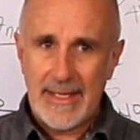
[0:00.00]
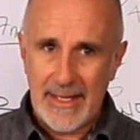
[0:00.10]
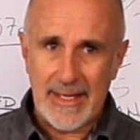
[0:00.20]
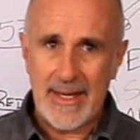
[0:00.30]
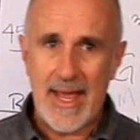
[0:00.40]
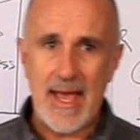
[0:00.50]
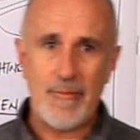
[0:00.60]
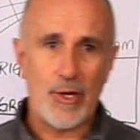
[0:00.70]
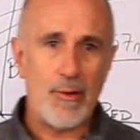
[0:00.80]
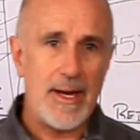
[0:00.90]
it can
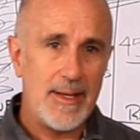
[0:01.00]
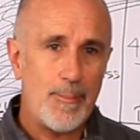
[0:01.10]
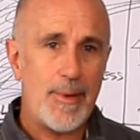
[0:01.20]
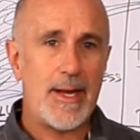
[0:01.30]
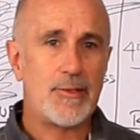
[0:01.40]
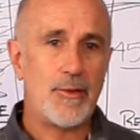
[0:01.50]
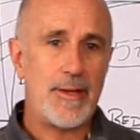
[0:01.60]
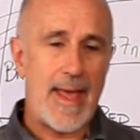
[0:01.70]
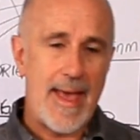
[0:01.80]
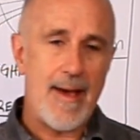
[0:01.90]
have a great impact
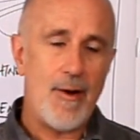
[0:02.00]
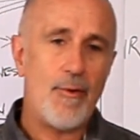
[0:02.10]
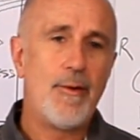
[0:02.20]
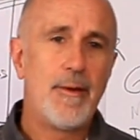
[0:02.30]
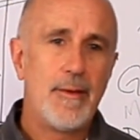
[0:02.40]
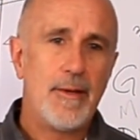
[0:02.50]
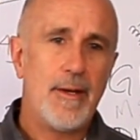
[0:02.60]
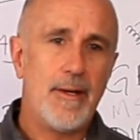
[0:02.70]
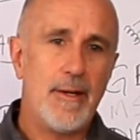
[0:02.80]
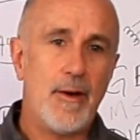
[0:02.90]
on how
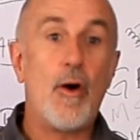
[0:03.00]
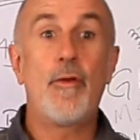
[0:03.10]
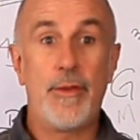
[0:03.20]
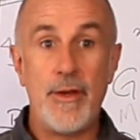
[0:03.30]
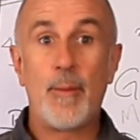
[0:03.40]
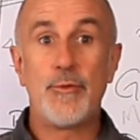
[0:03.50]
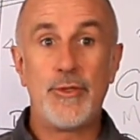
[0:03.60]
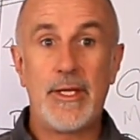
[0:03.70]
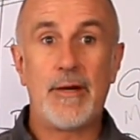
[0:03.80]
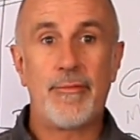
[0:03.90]
are the numbers
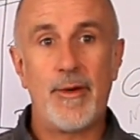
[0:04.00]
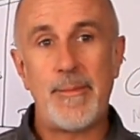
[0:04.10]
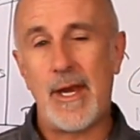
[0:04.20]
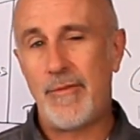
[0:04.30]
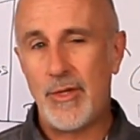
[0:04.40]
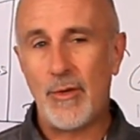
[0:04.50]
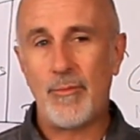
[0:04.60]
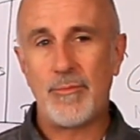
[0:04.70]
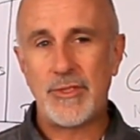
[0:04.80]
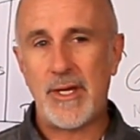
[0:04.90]
you get from that if you
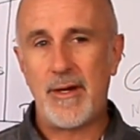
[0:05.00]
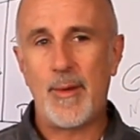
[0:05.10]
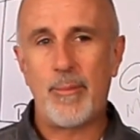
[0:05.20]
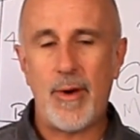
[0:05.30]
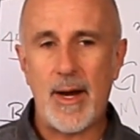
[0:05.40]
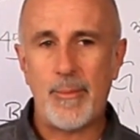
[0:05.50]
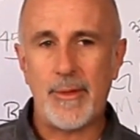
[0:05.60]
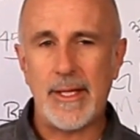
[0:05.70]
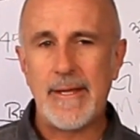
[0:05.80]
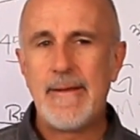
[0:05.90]
don't set it up
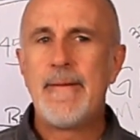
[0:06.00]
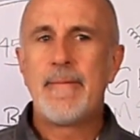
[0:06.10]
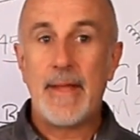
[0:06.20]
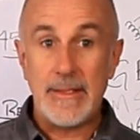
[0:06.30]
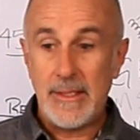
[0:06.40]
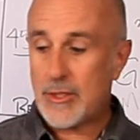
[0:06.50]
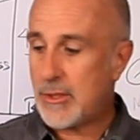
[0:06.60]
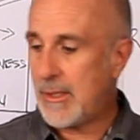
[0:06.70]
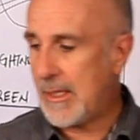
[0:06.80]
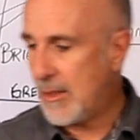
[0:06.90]
properly.
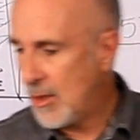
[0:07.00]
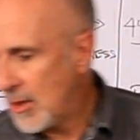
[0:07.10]
Additionally,